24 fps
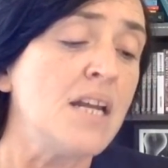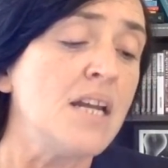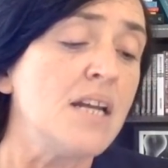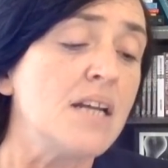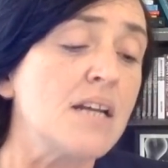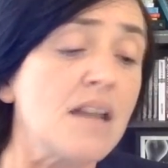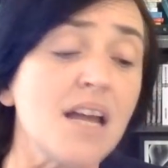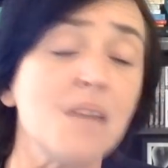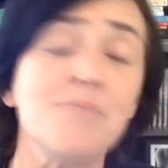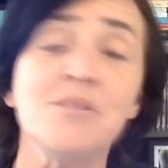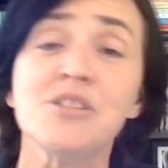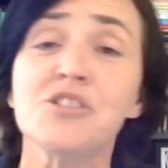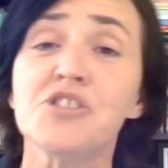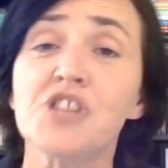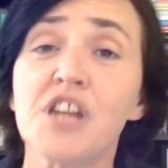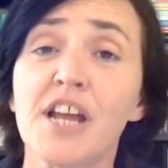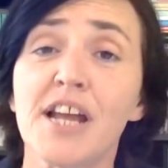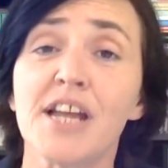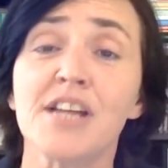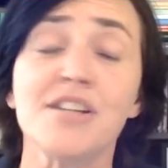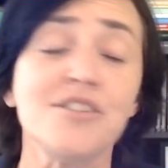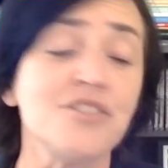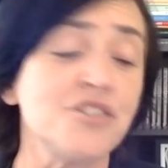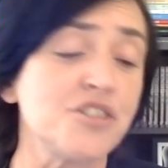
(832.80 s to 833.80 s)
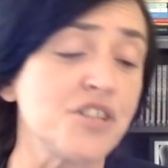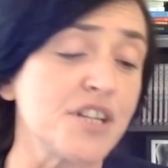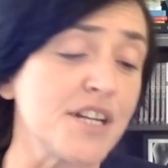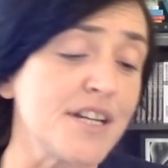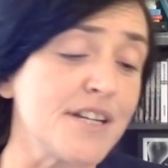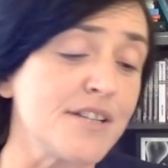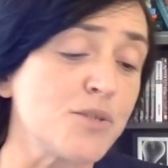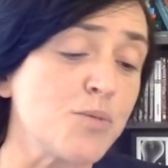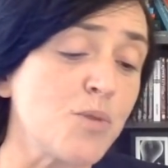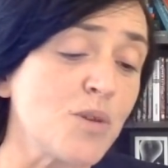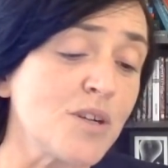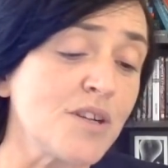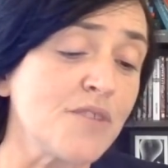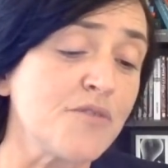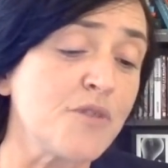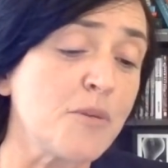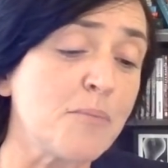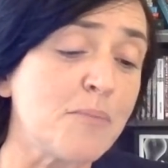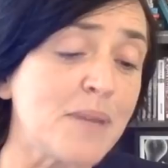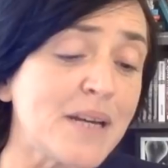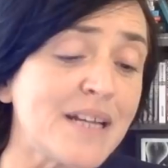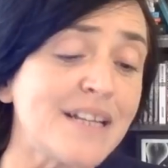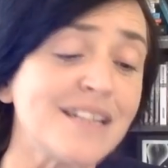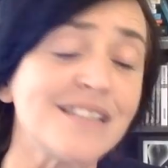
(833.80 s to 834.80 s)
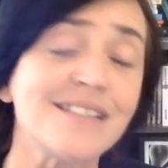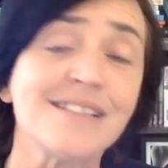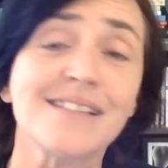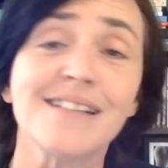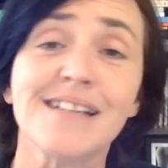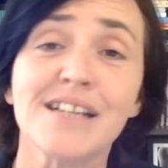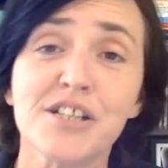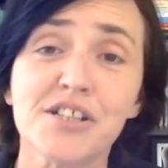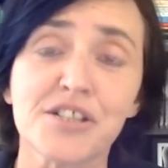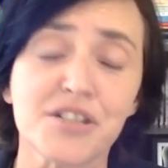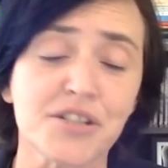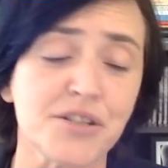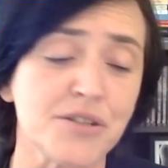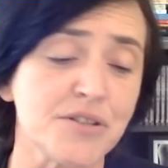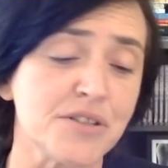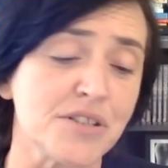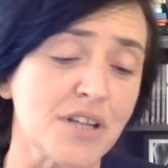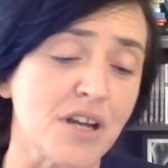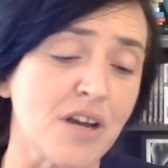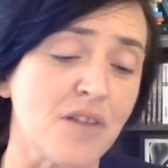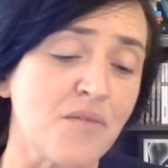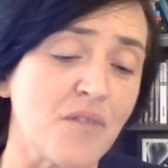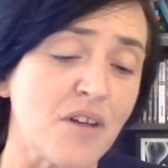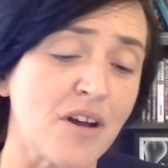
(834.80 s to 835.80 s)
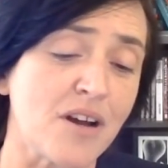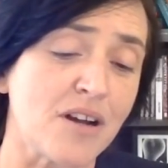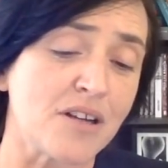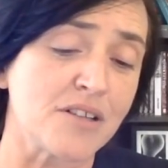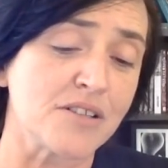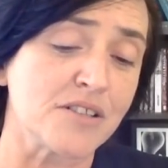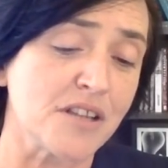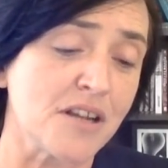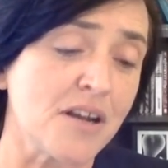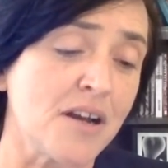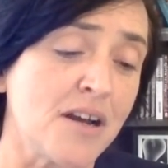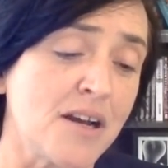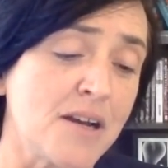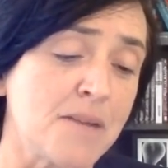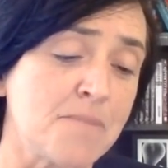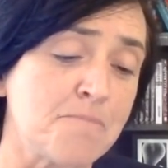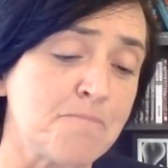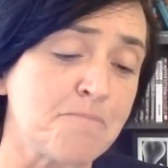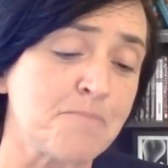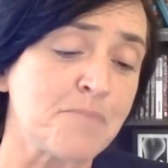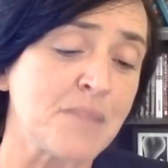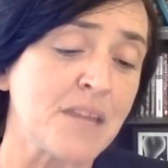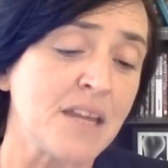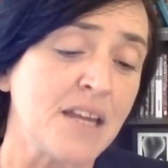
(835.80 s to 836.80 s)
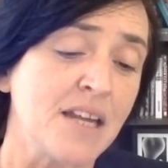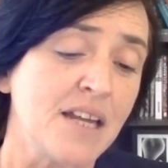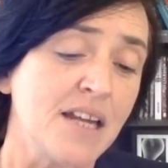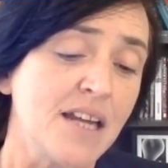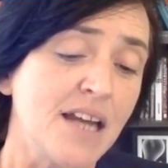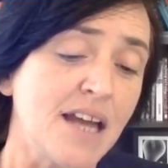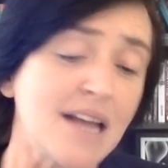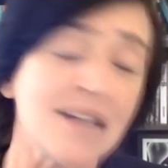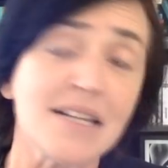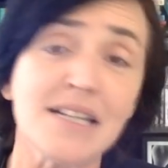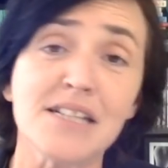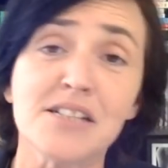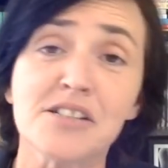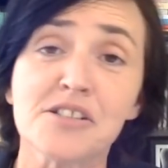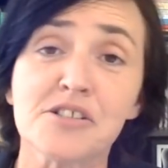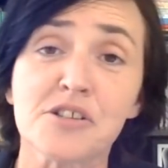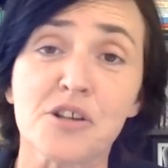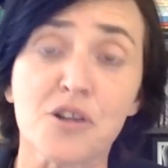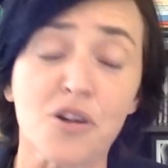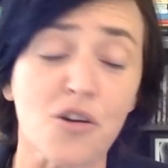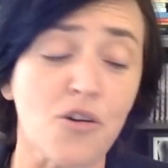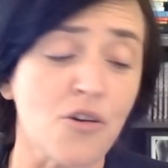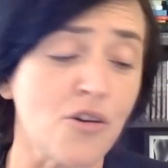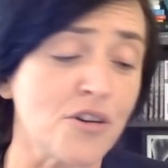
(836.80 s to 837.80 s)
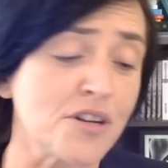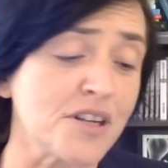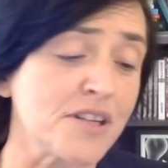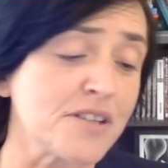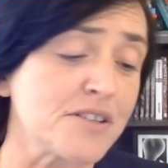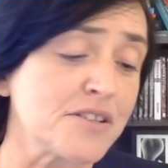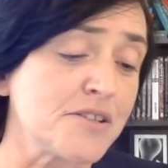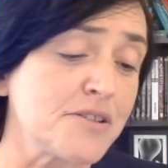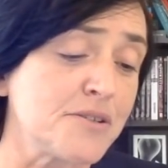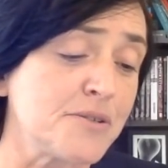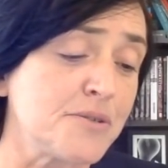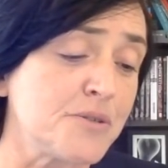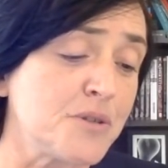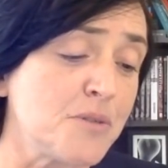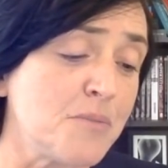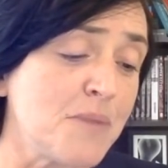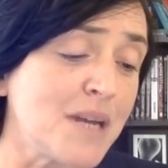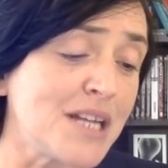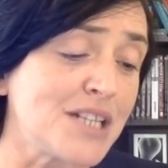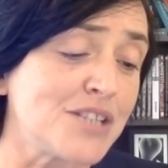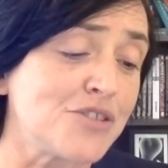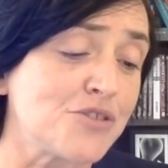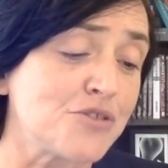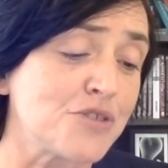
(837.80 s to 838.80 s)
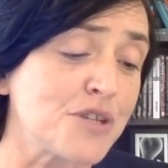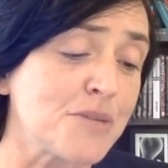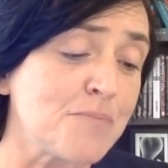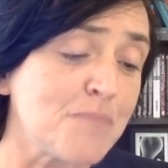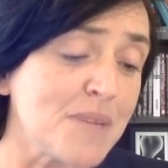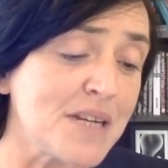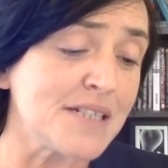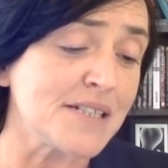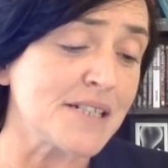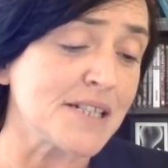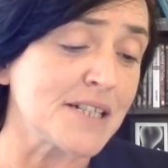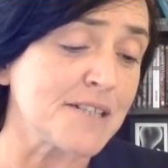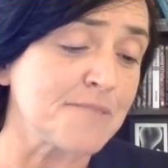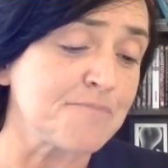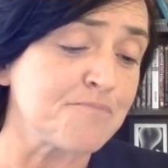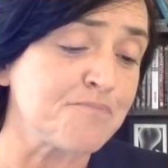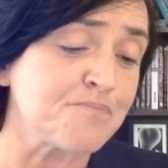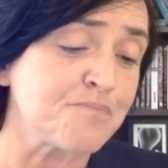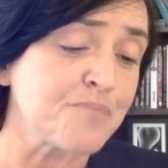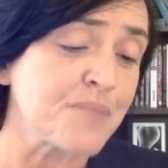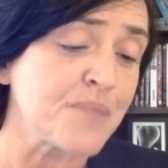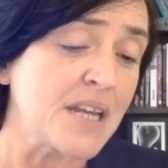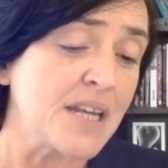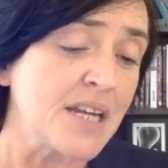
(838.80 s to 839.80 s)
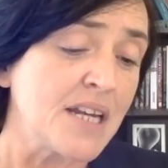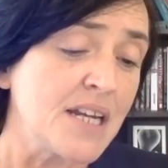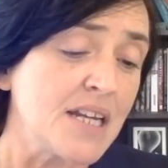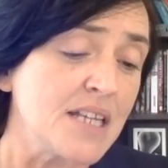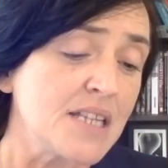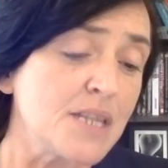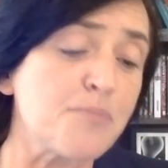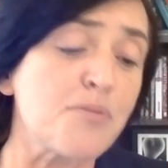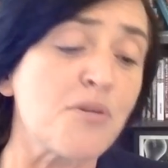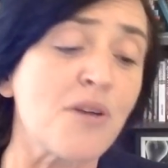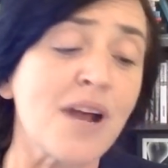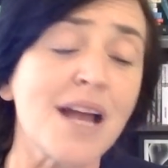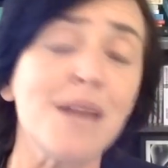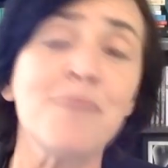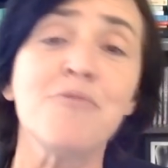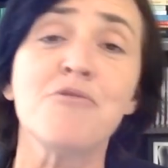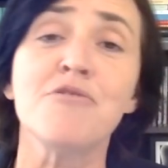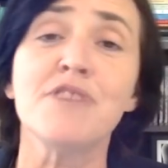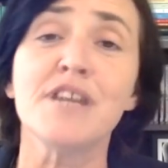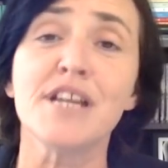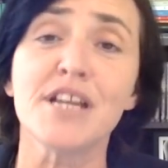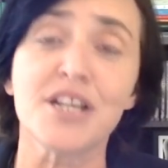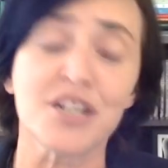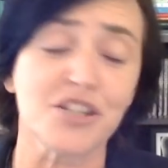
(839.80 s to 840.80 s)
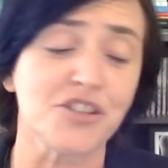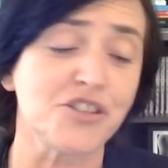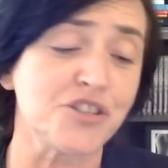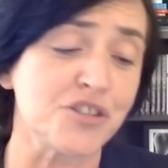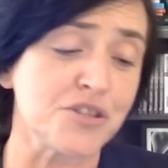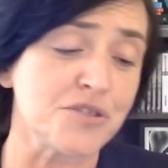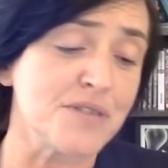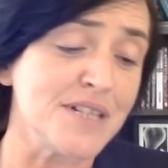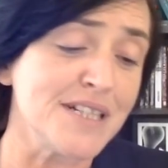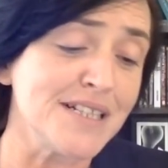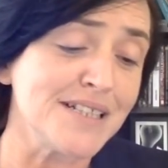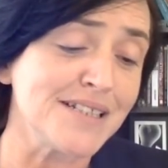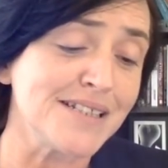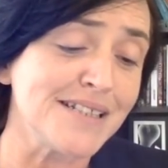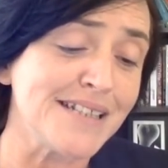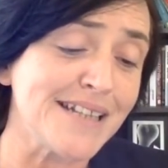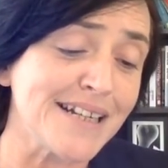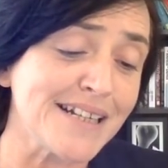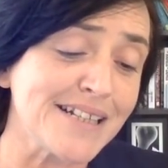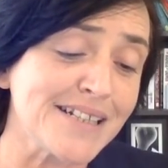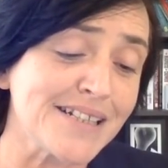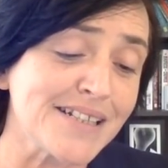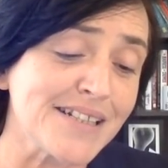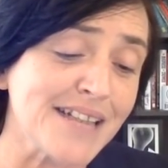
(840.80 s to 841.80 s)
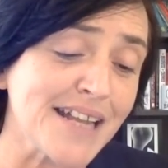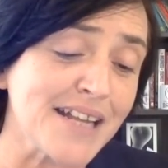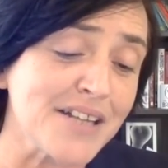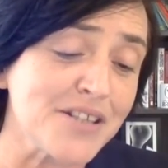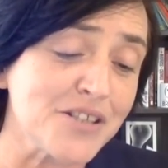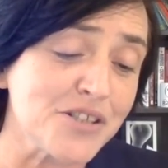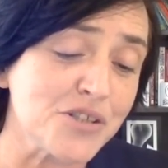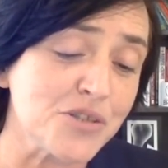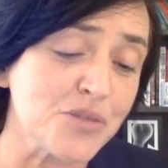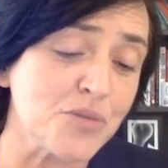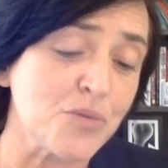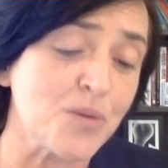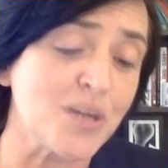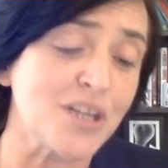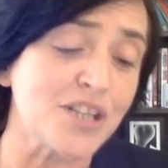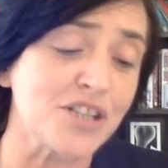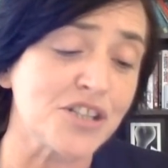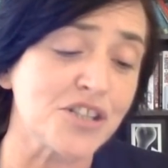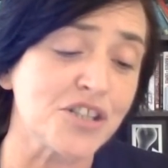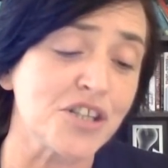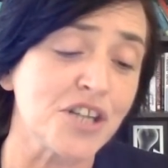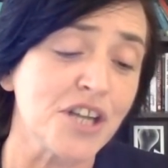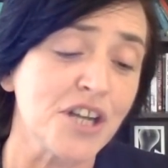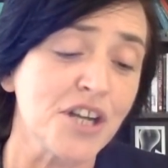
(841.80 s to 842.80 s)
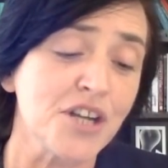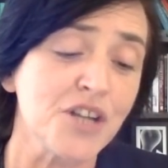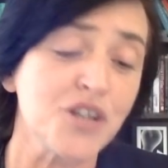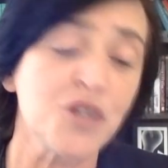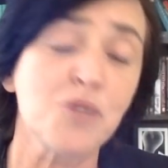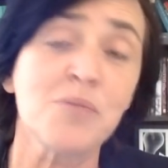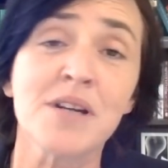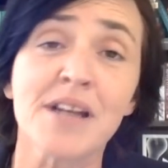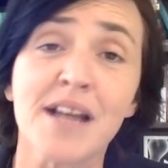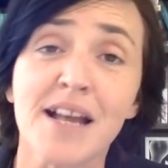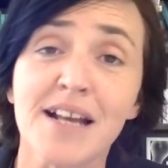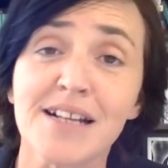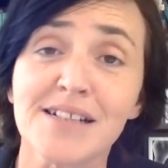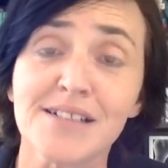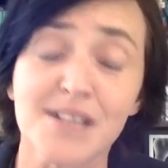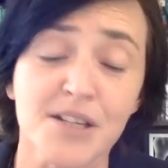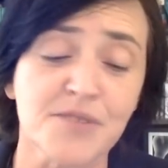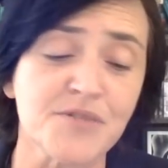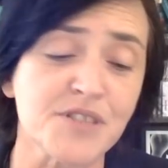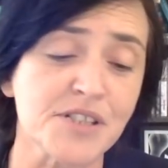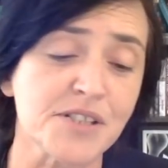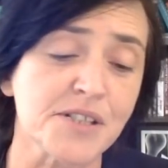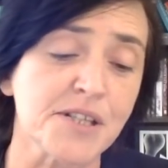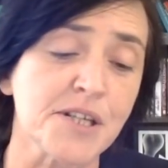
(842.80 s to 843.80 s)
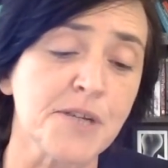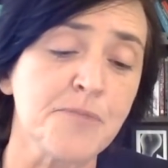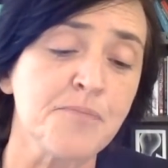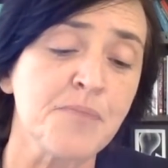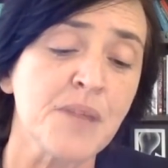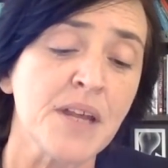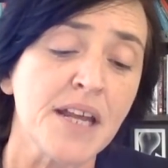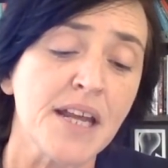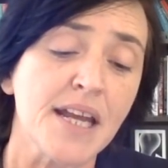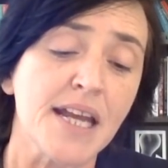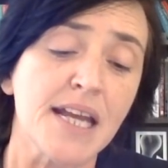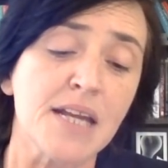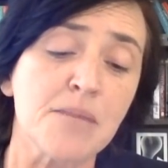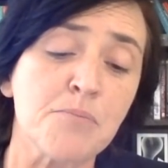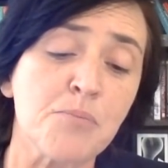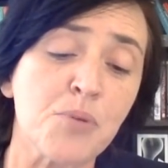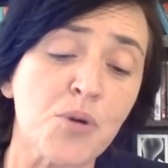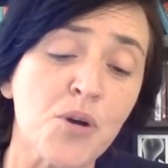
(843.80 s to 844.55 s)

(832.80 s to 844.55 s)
Climate change is one of the biggest issues of our time, at least according to the mainstream media. The primary issue is the extent to which human activity in